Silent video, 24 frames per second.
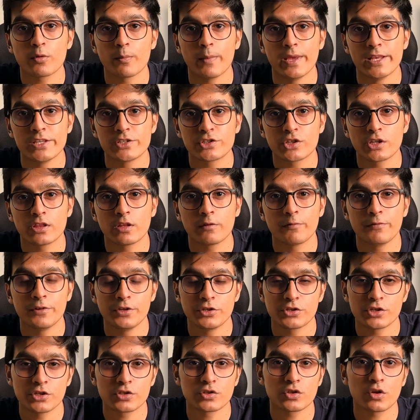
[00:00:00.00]
to mention the
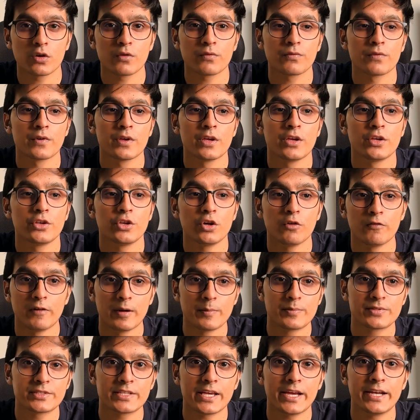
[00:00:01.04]
features of your
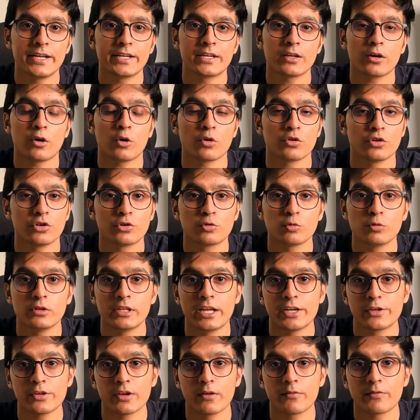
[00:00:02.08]
website or the tool
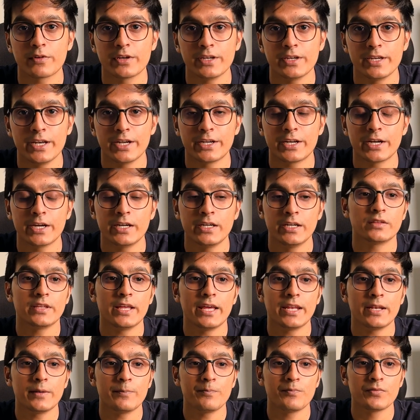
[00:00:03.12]
that you have created,
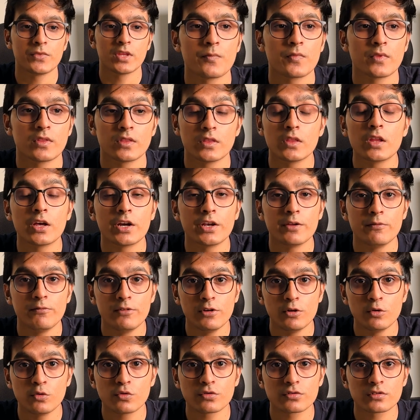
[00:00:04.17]
then the
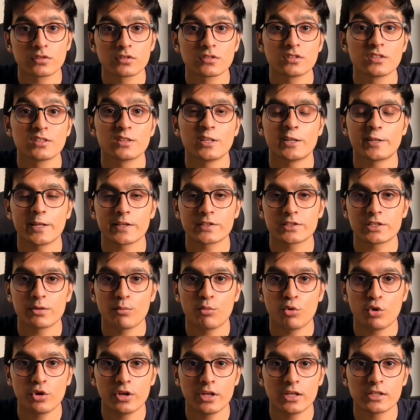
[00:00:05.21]
reviews, the
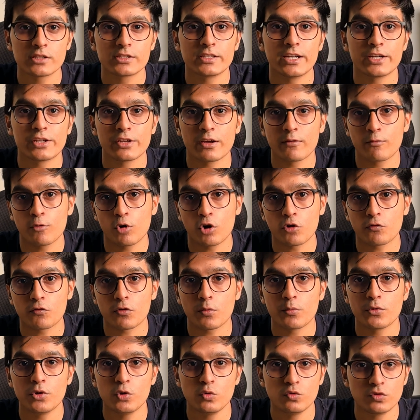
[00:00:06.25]
testimonials that you have got
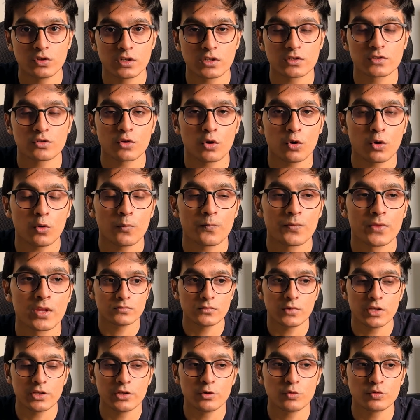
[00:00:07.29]
from users, or
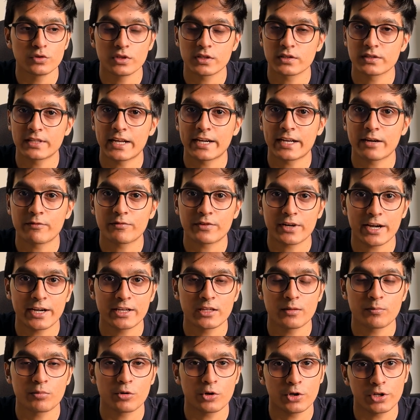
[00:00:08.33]
the users that have tried
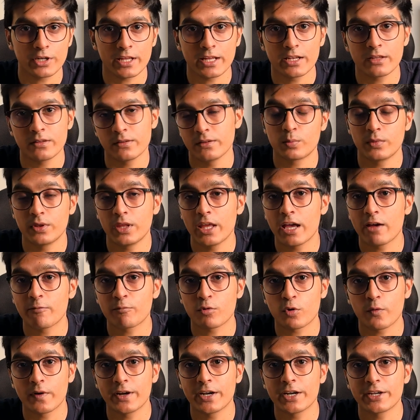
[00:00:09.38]
the product and they have
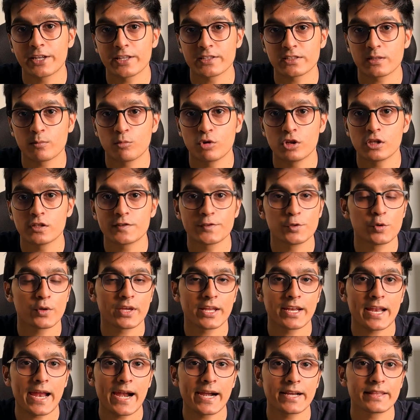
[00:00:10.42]
provided testimonials, you
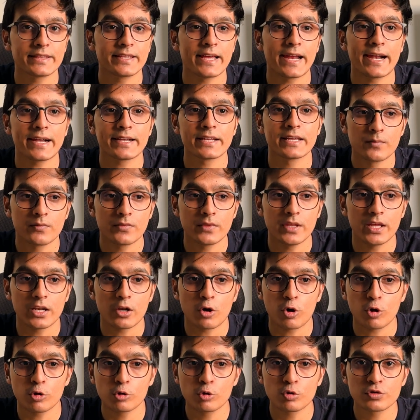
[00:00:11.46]
can add that. Then
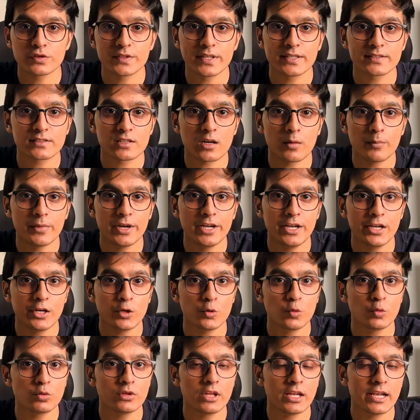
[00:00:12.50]
all those things come
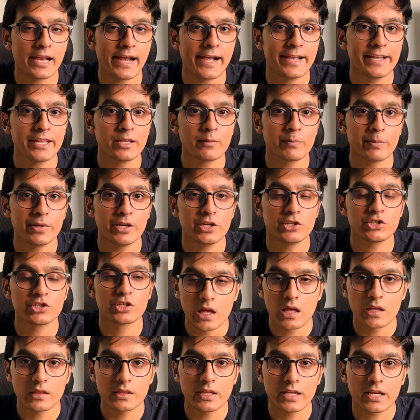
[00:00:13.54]
into the landing page.
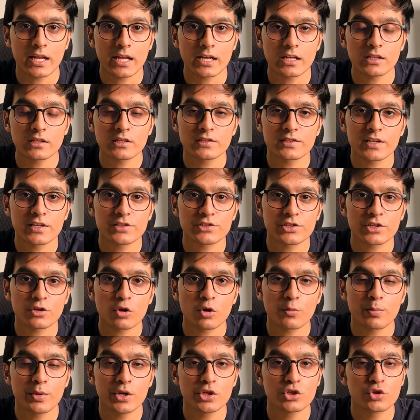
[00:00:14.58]
Then another section
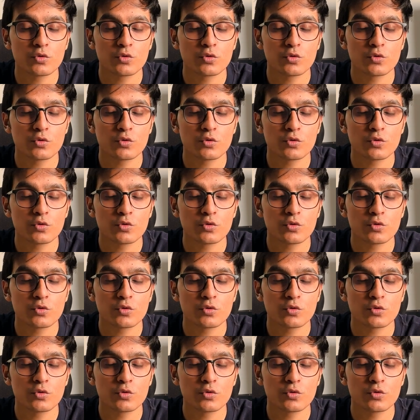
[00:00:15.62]
or page